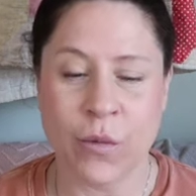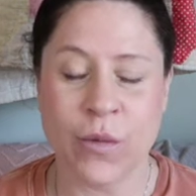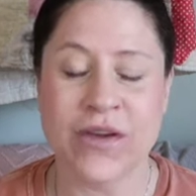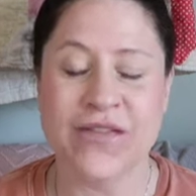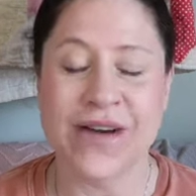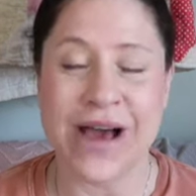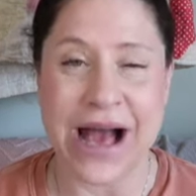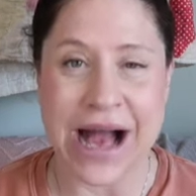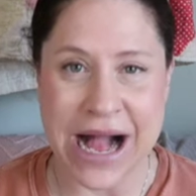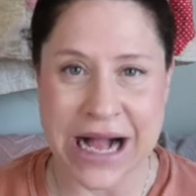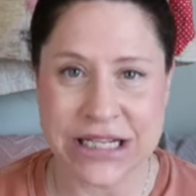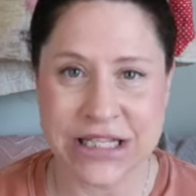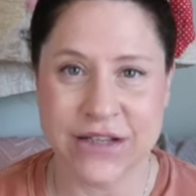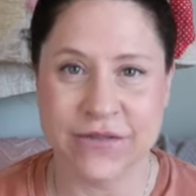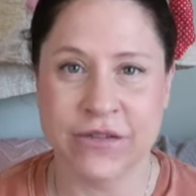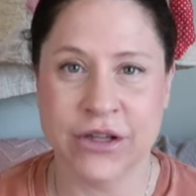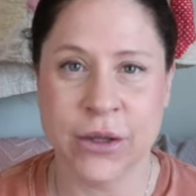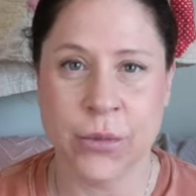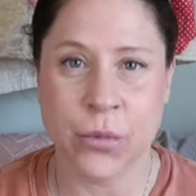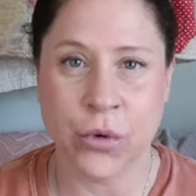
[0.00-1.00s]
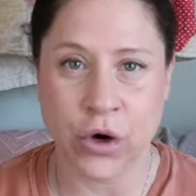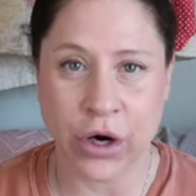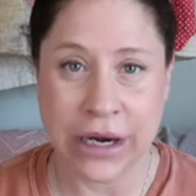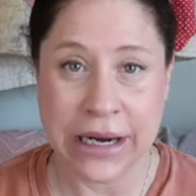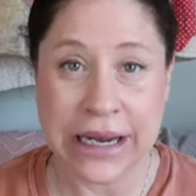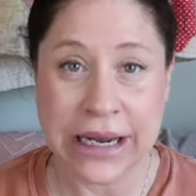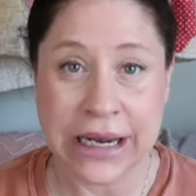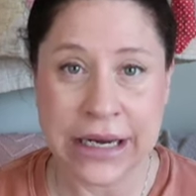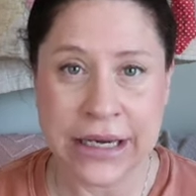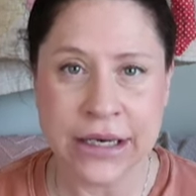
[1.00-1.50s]
We've actively
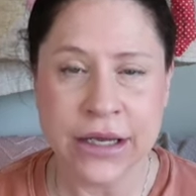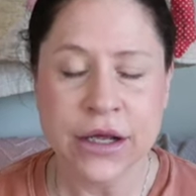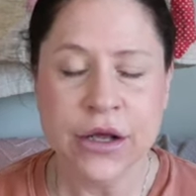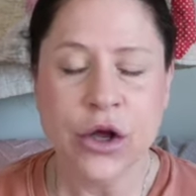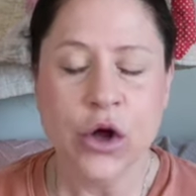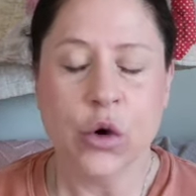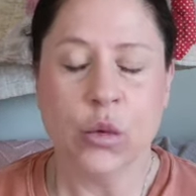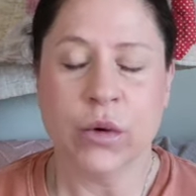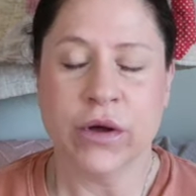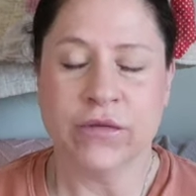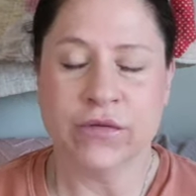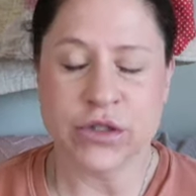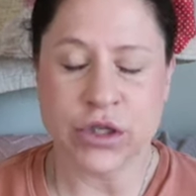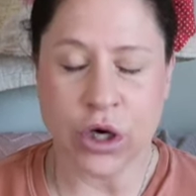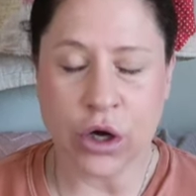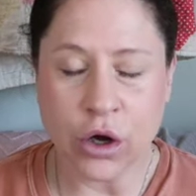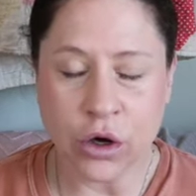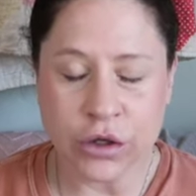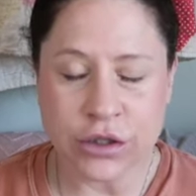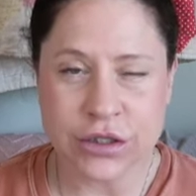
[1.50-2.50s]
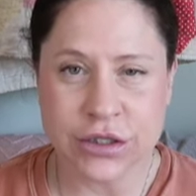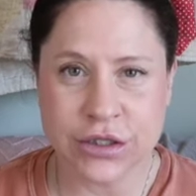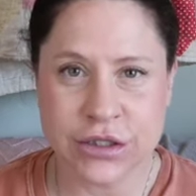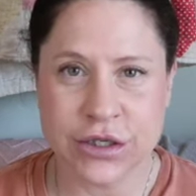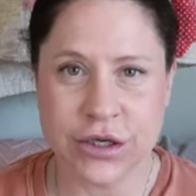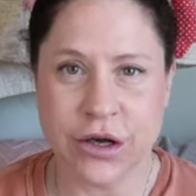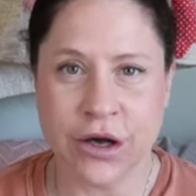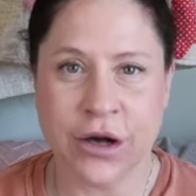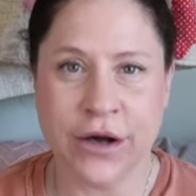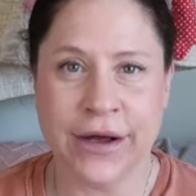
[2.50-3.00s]
prayed. We've talked
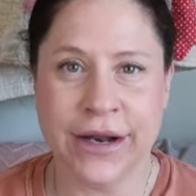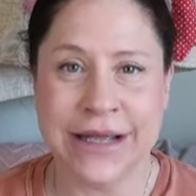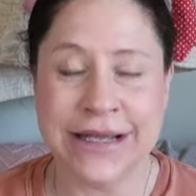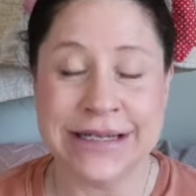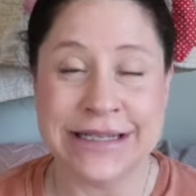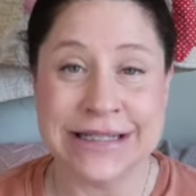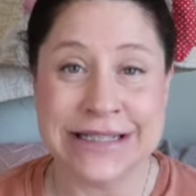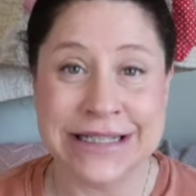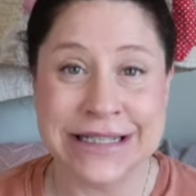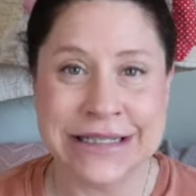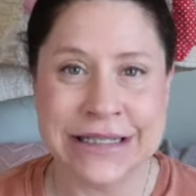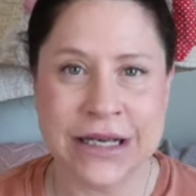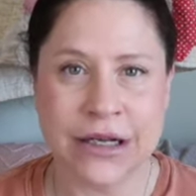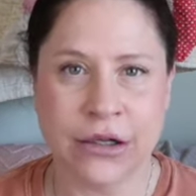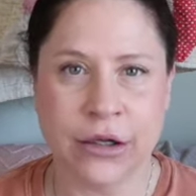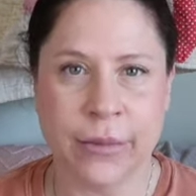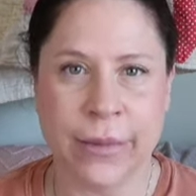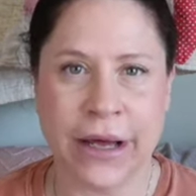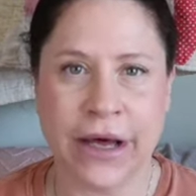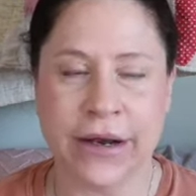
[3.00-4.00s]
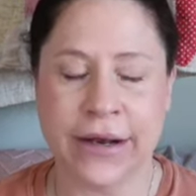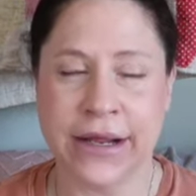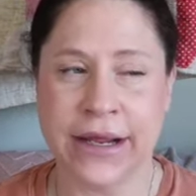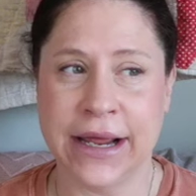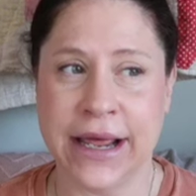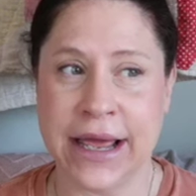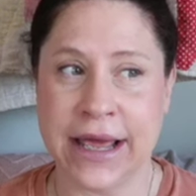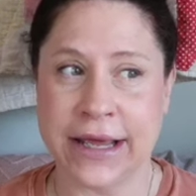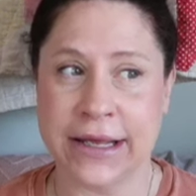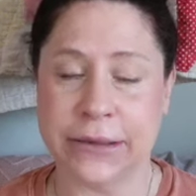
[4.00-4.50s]
to God in detail about
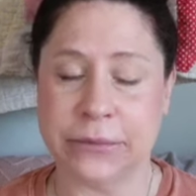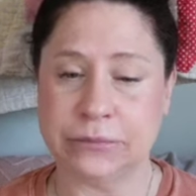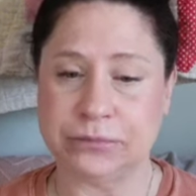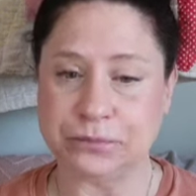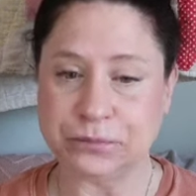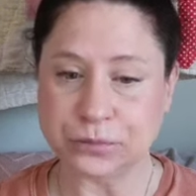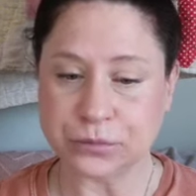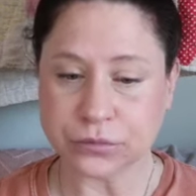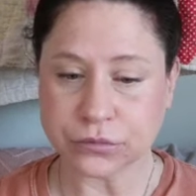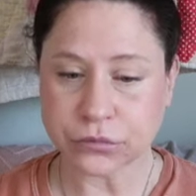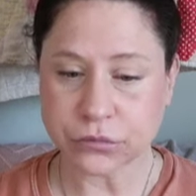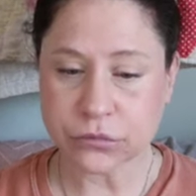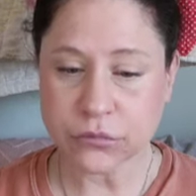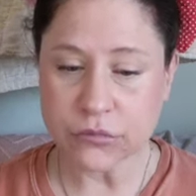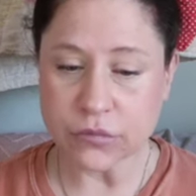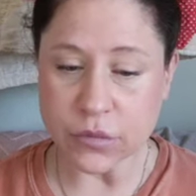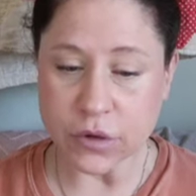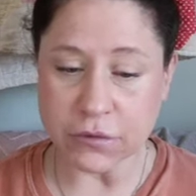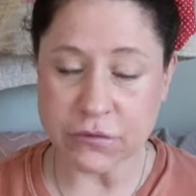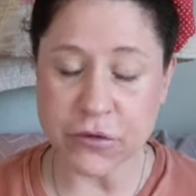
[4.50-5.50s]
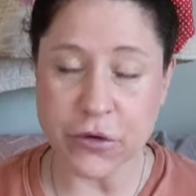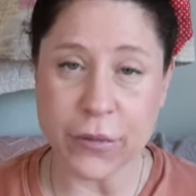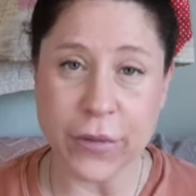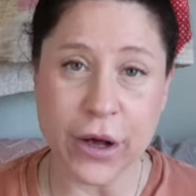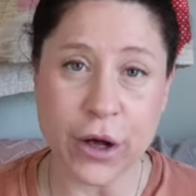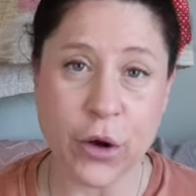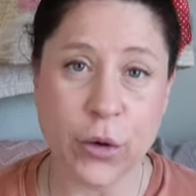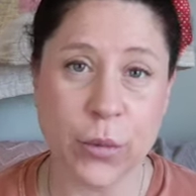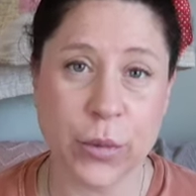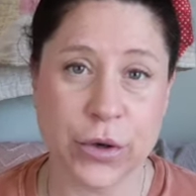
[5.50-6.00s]
it. And for
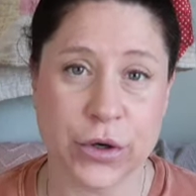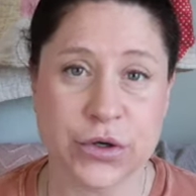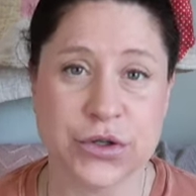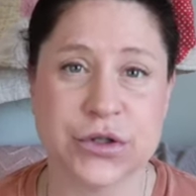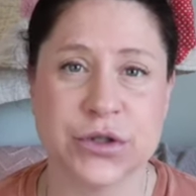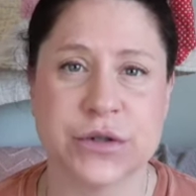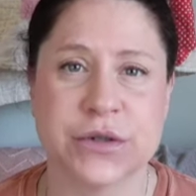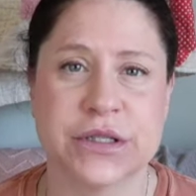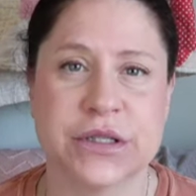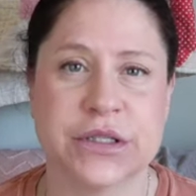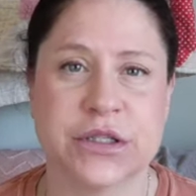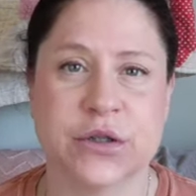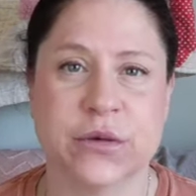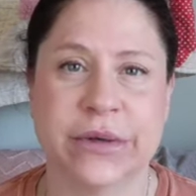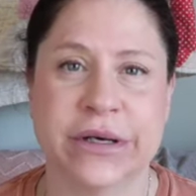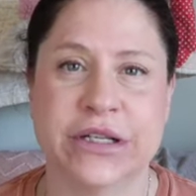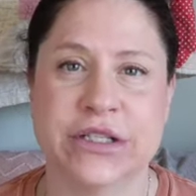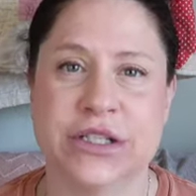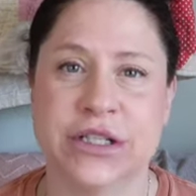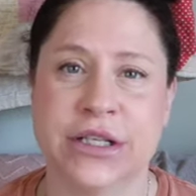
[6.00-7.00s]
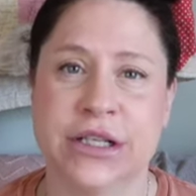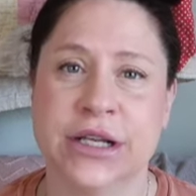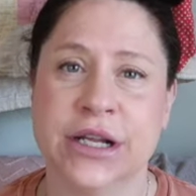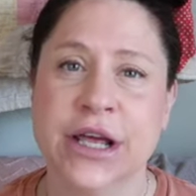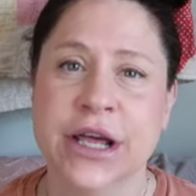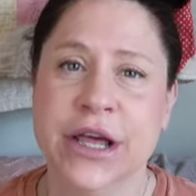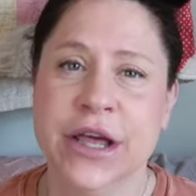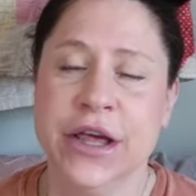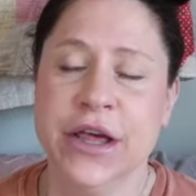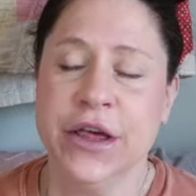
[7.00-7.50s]
my own personal situation,
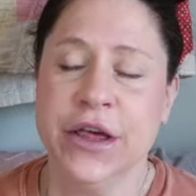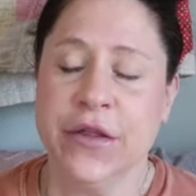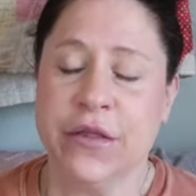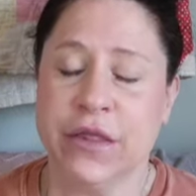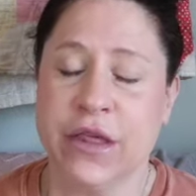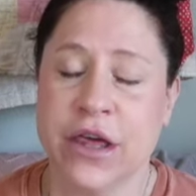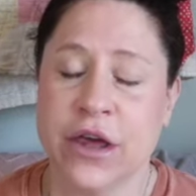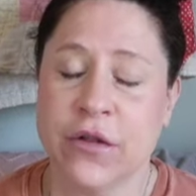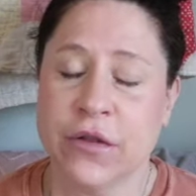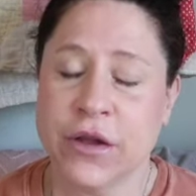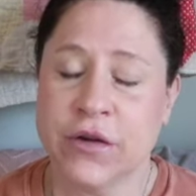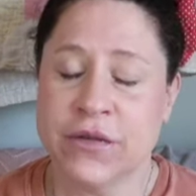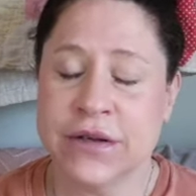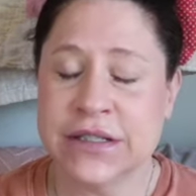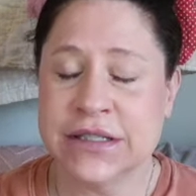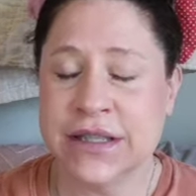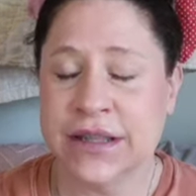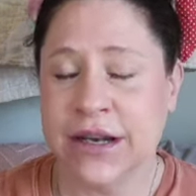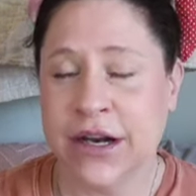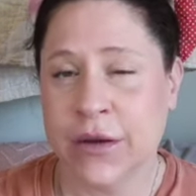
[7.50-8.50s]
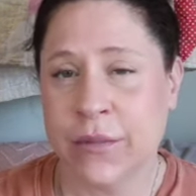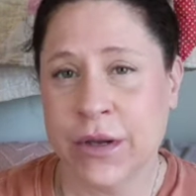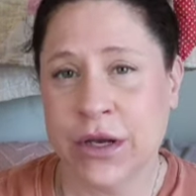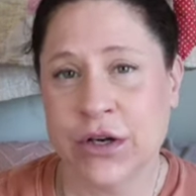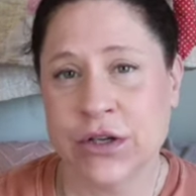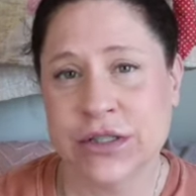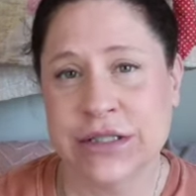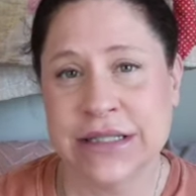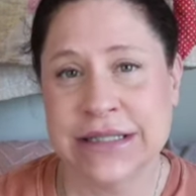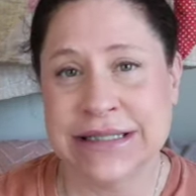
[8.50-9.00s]
the only reason that I'm
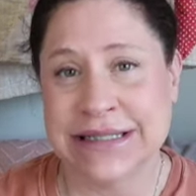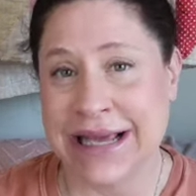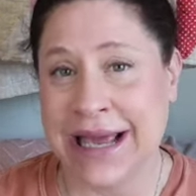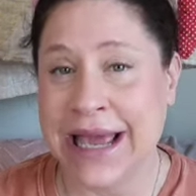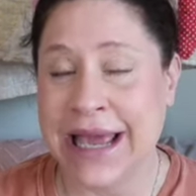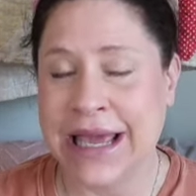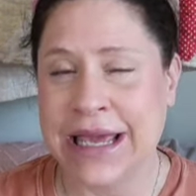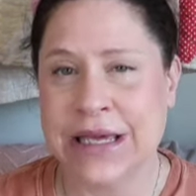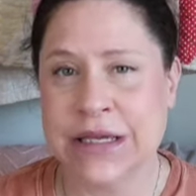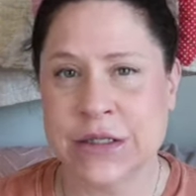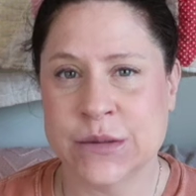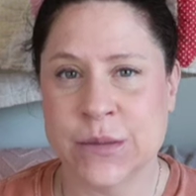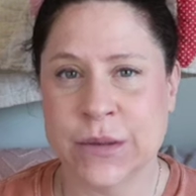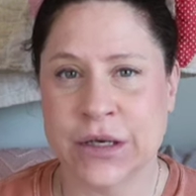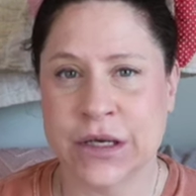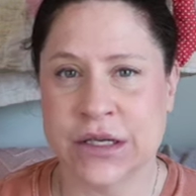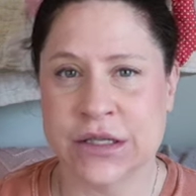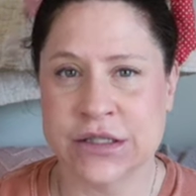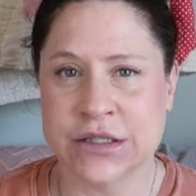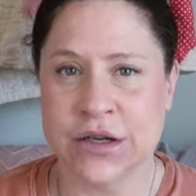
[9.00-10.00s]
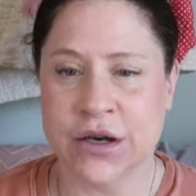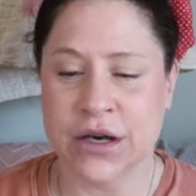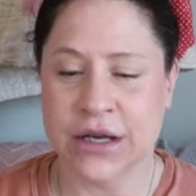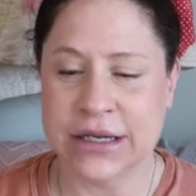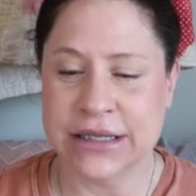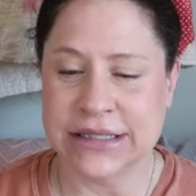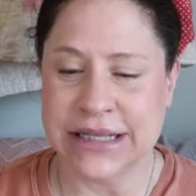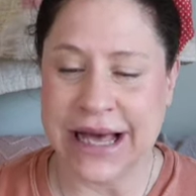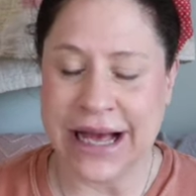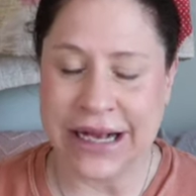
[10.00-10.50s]
here today is because God
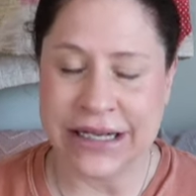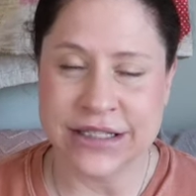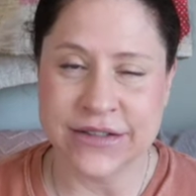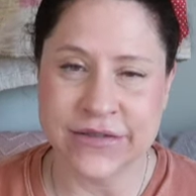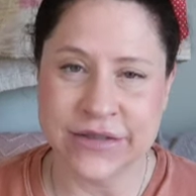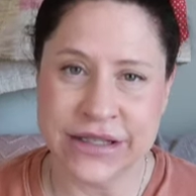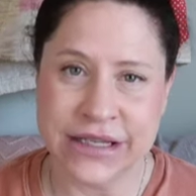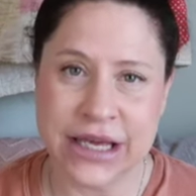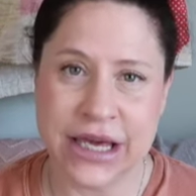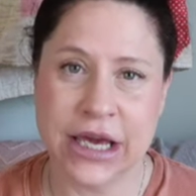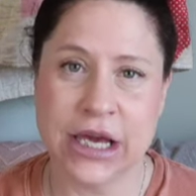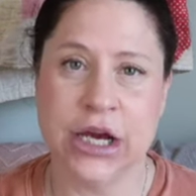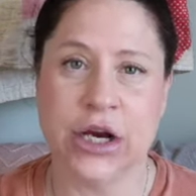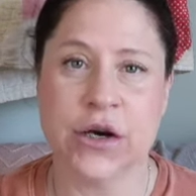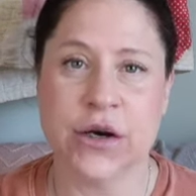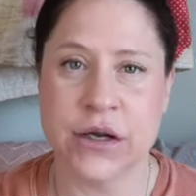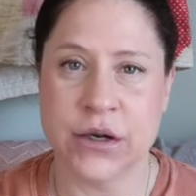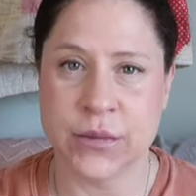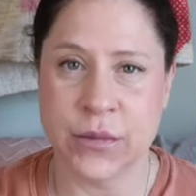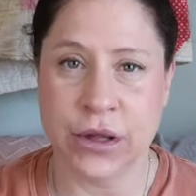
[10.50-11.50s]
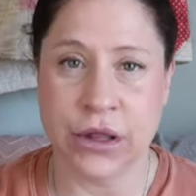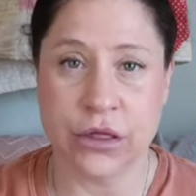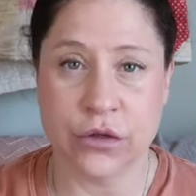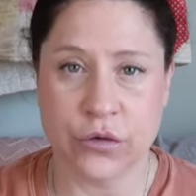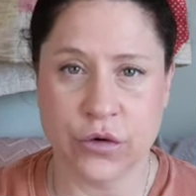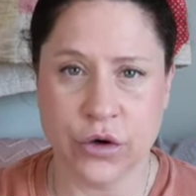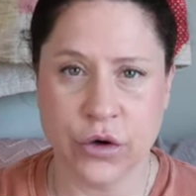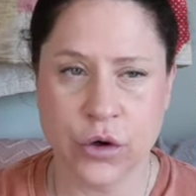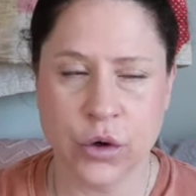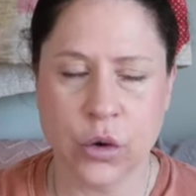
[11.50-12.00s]
has actively carried me
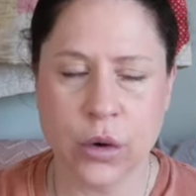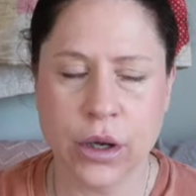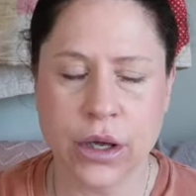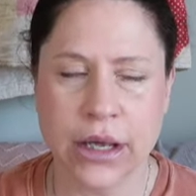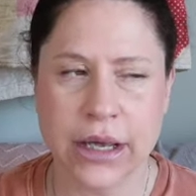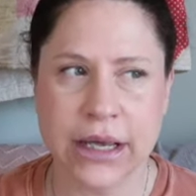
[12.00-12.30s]
through.